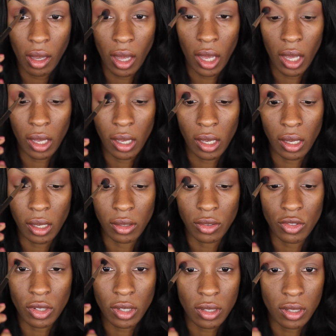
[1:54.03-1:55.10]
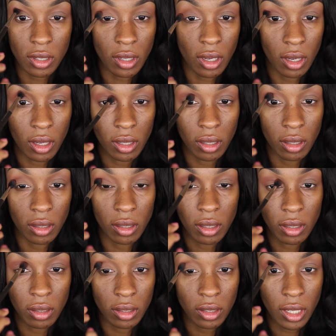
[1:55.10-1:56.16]
and just
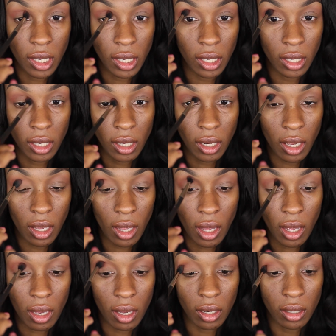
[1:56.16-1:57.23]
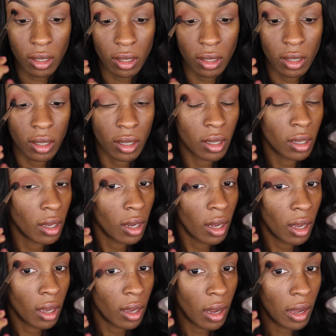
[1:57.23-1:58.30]
taking it in.
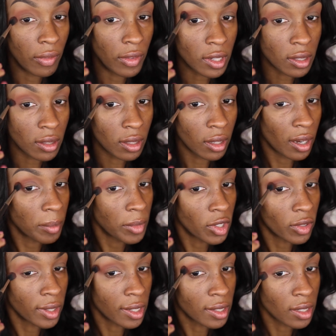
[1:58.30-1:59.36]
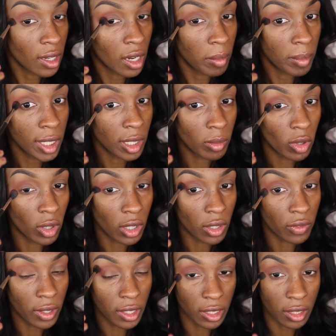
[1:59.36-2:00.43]
And this look I'm doing is going to be more
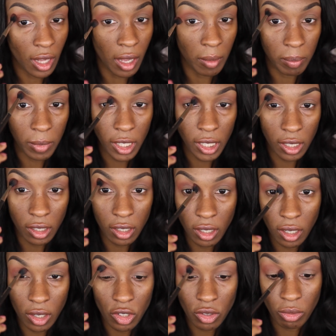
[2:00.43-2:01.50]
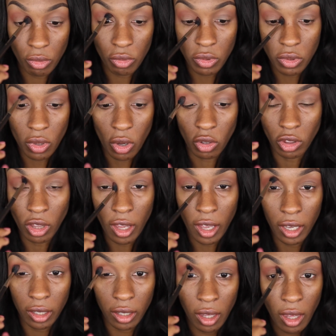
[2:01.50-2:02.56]
of like that pinkish rose gold
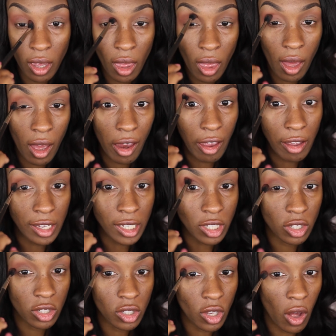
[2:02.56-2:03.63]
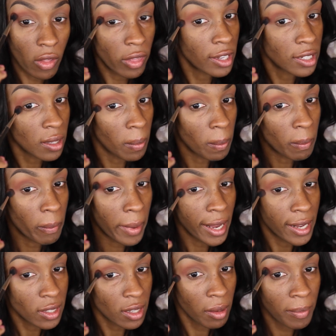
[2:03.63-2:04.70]
look. I saw this
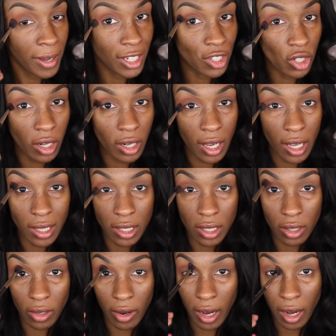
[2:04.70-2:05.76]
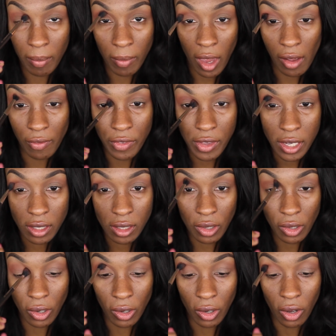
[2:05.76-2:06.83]
amazing picture on Instagram of this
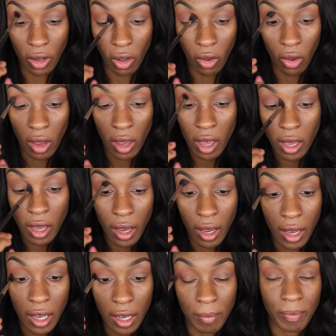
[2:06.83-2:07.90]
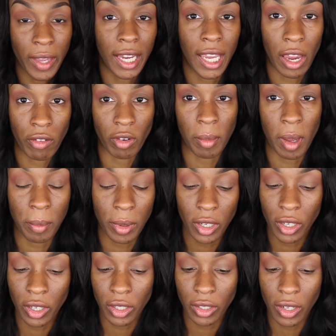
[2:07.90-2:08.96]
girl. I can't remember
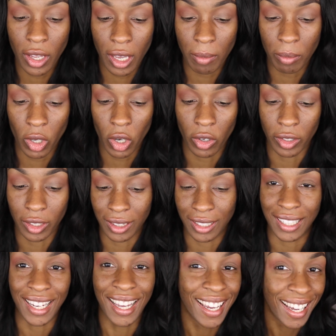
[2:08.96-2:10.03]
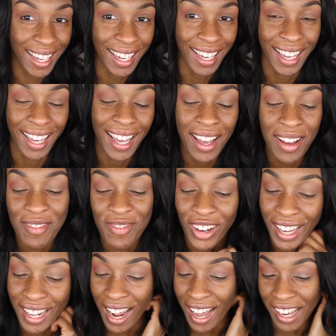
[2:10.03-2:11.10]
her name currently,
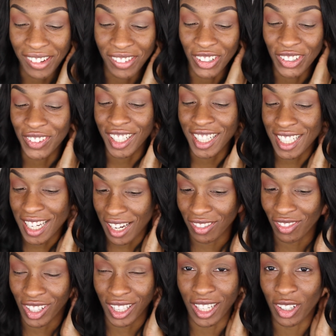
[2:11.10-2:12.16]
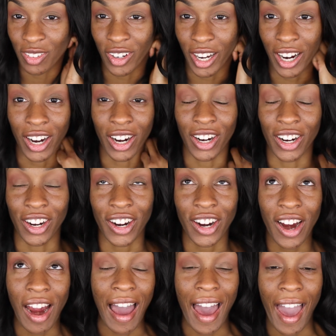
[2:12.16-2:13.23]
but I will put it down below. But
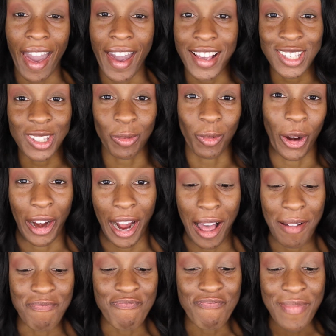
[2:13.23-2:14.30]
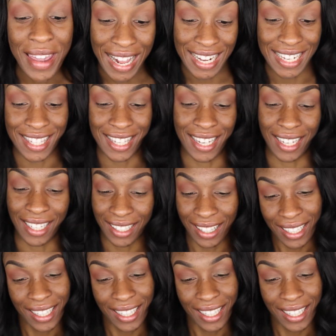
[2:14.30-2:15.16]
her eyes were amazing.